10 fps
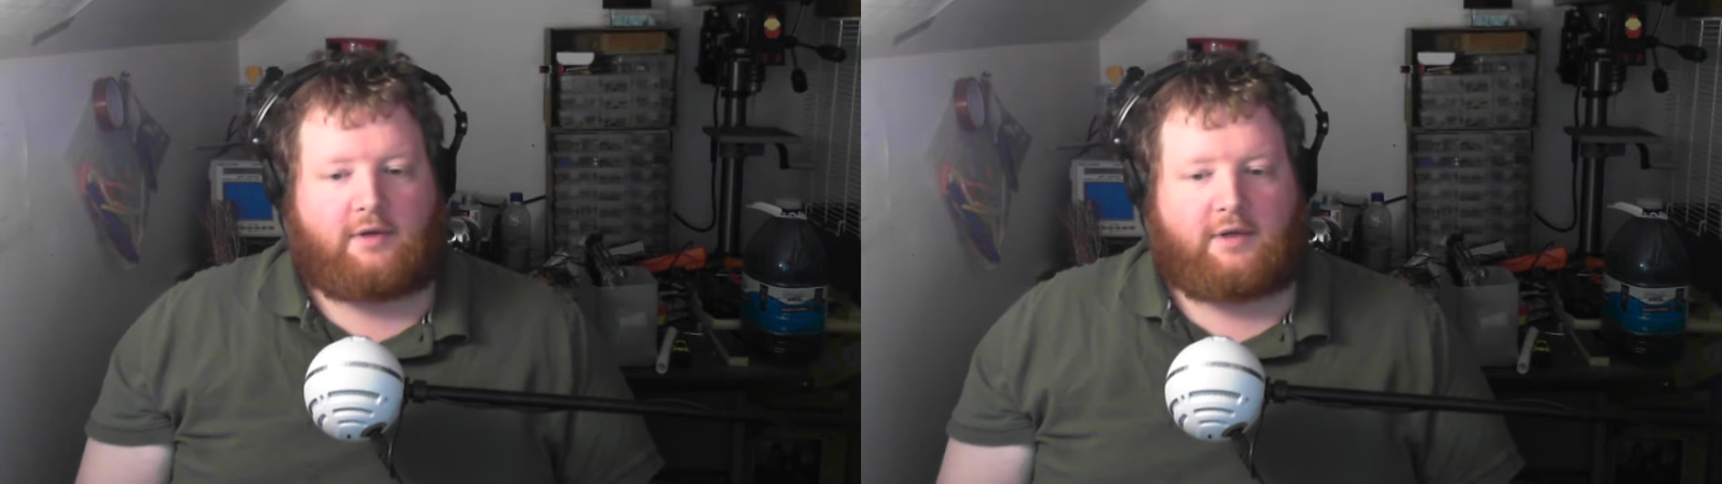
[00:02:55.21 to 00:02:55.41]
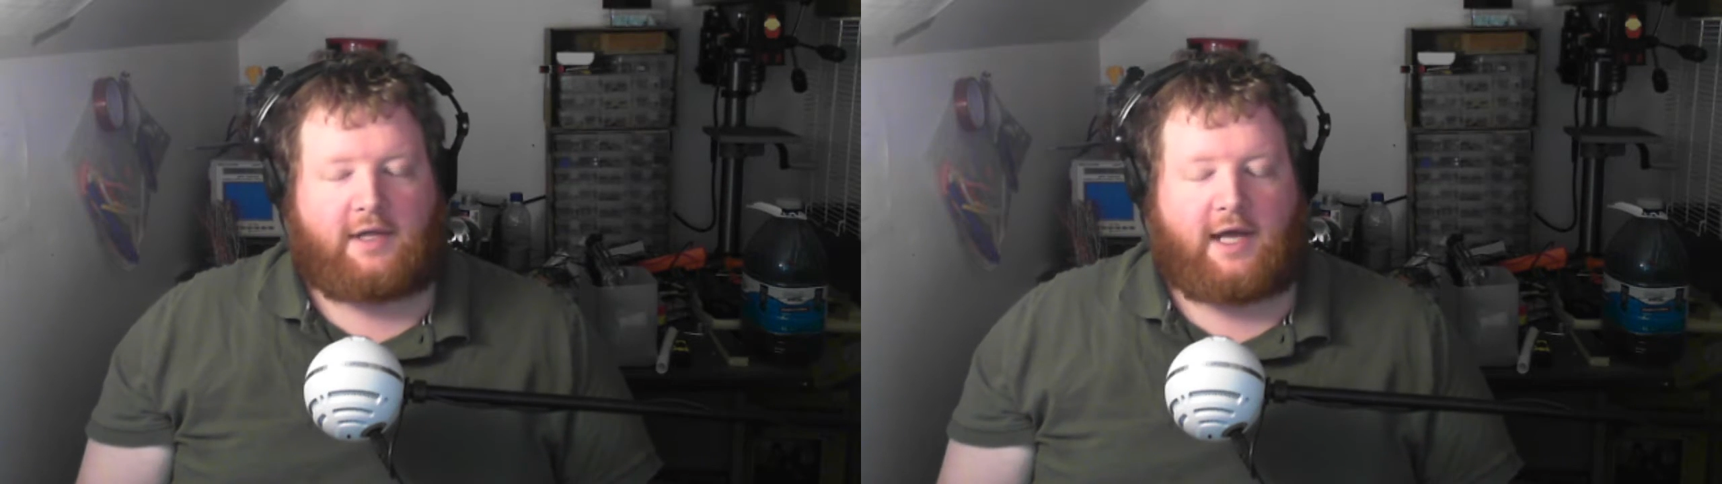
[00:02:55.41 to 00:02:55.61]

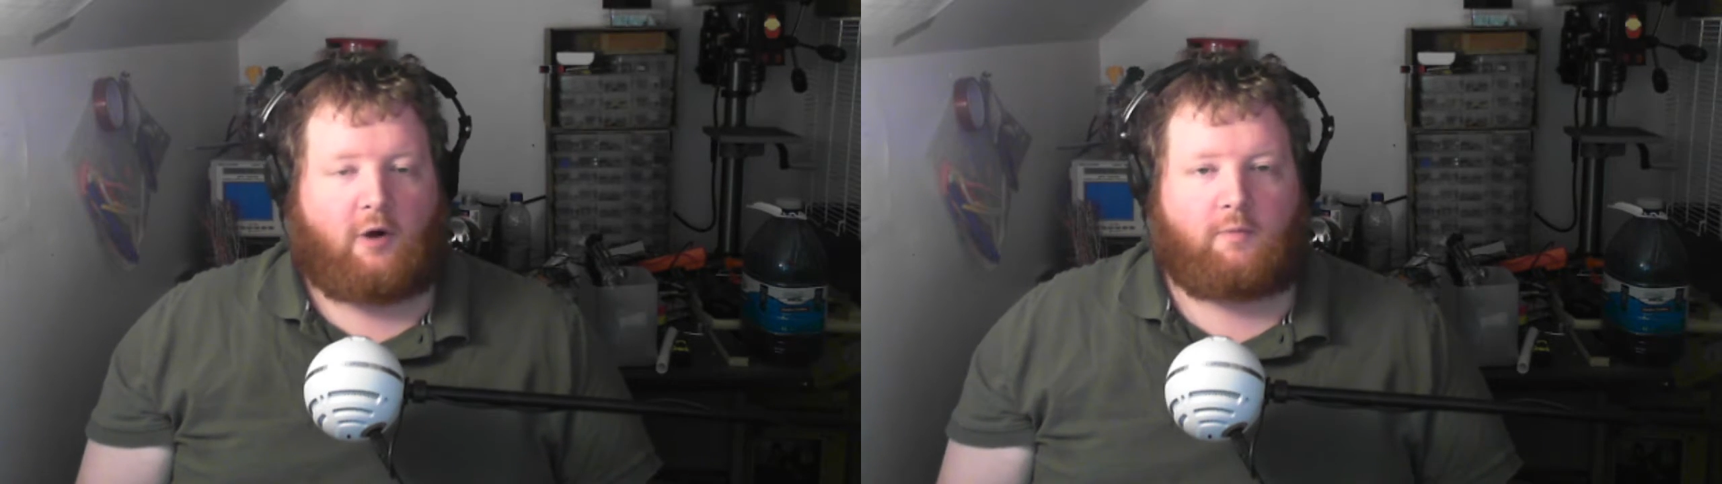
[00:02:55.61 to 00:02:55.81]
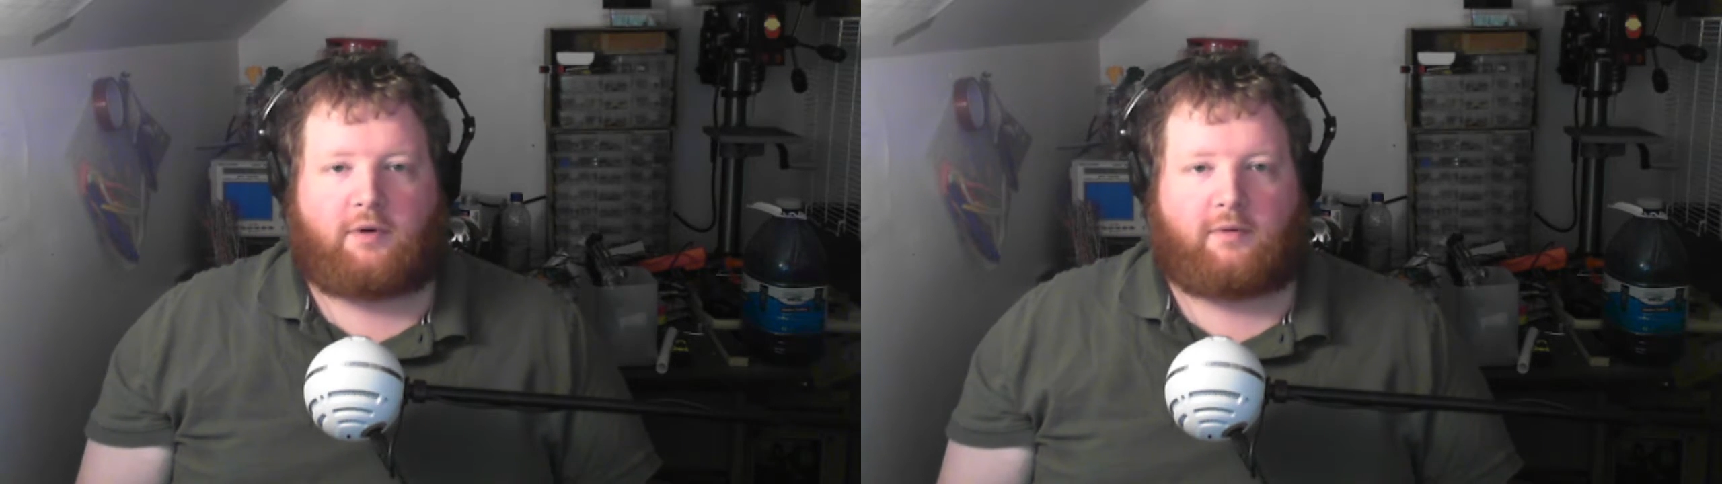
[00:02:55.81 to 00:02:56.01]
the
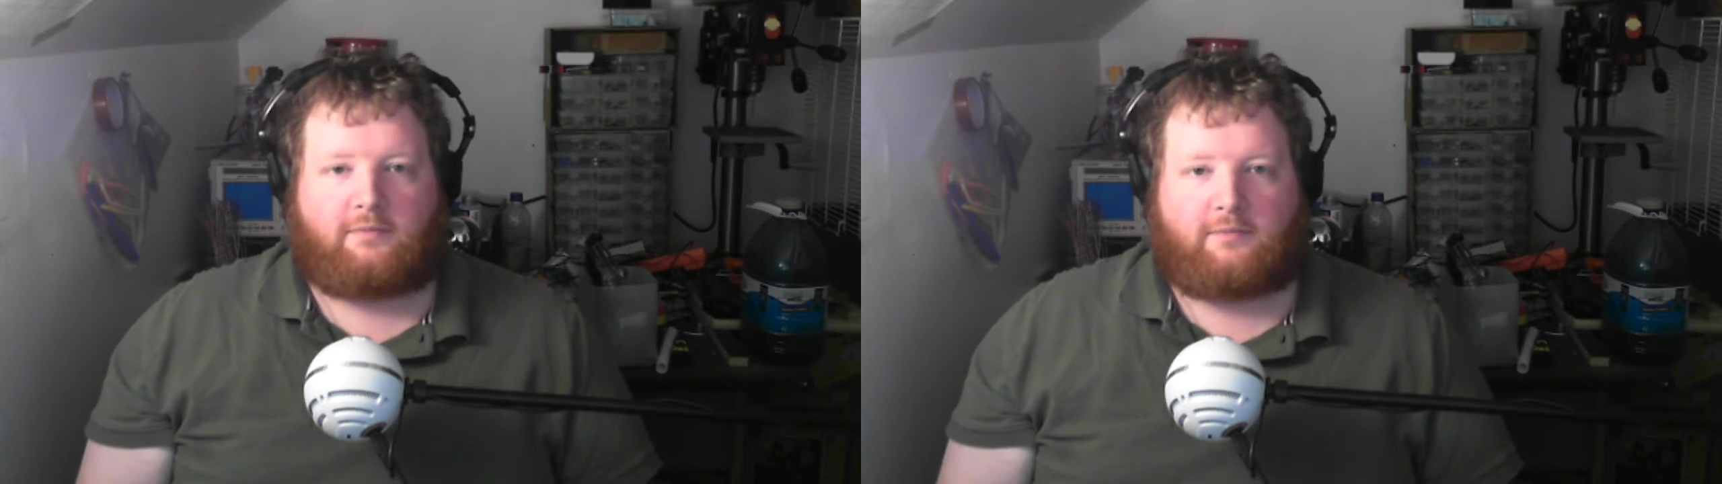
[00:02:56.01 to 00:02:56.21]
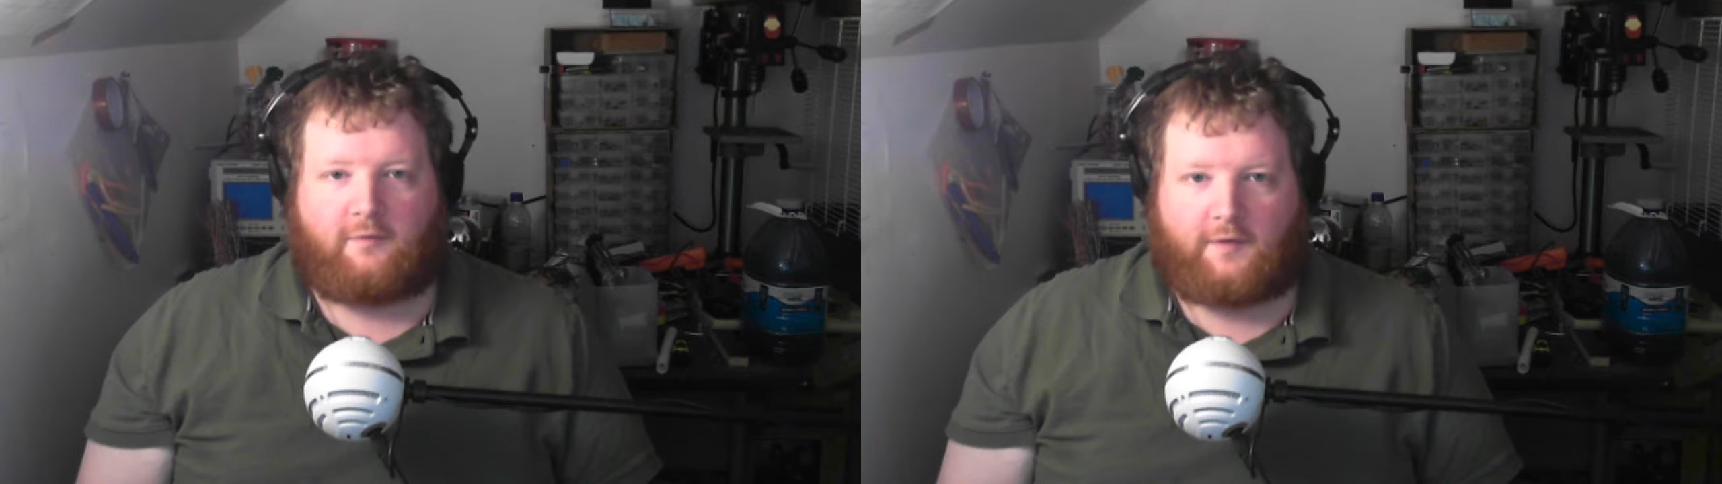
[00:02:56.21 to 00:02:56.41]
output
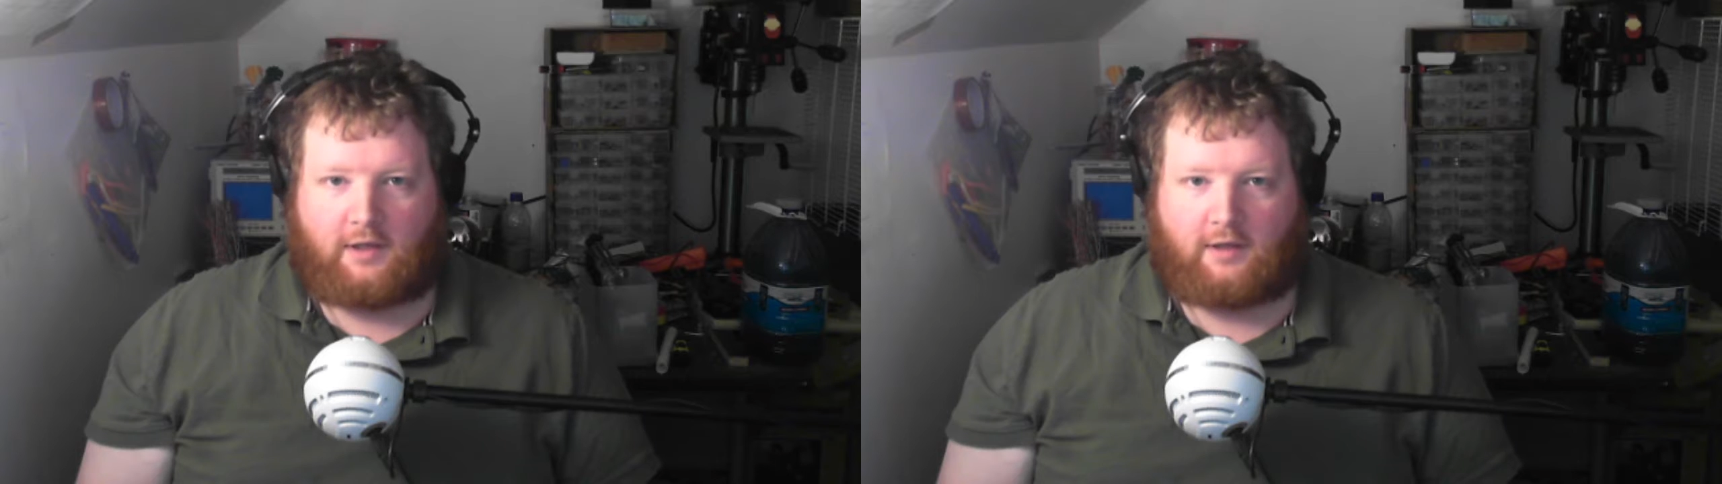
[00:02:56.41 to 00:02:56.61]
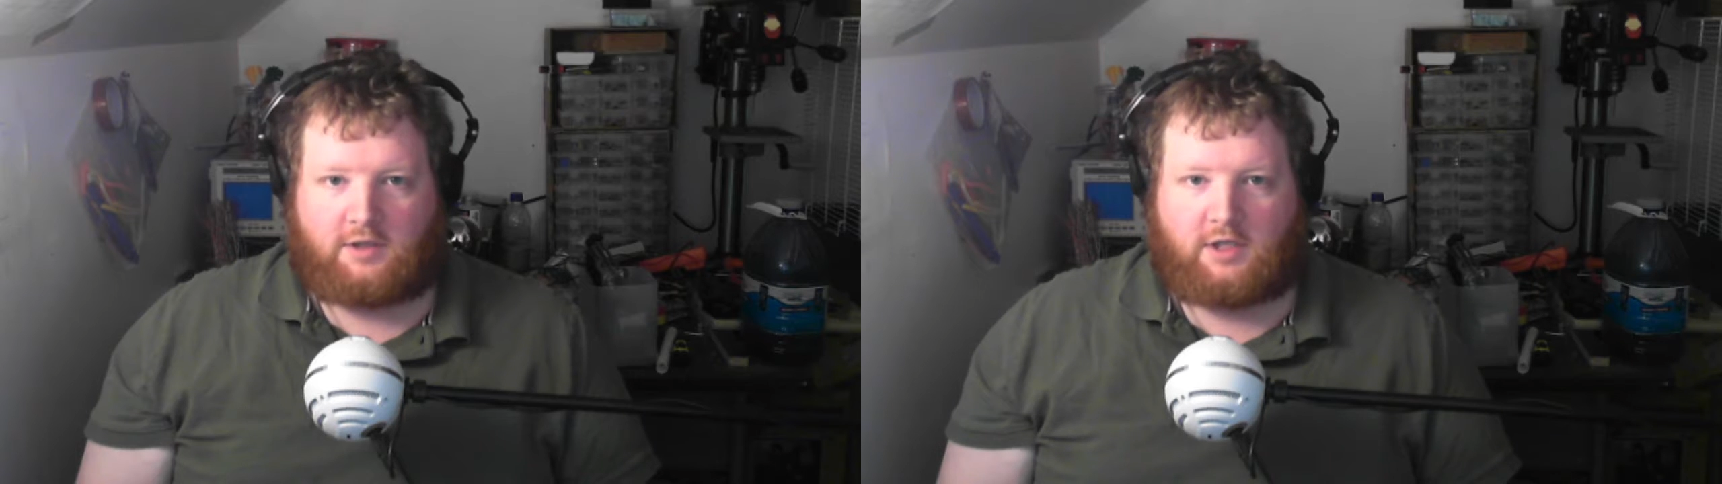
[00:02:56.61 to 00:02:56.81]
for the
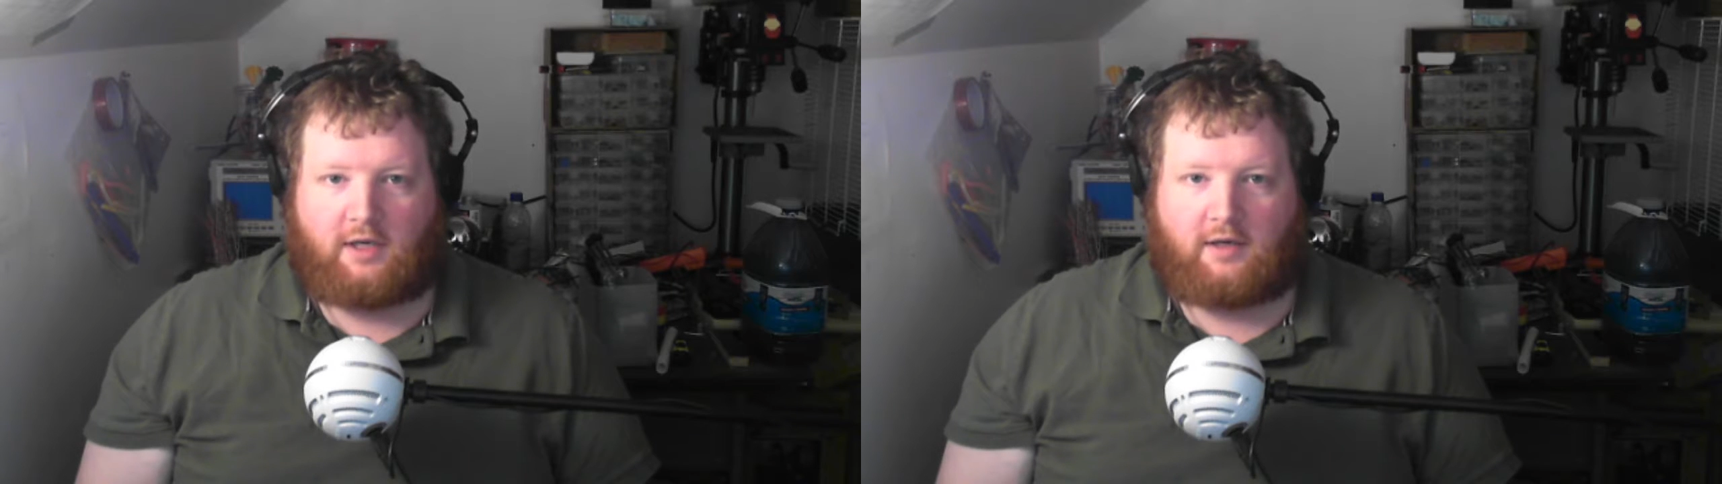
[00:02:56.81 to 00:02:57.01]
logic,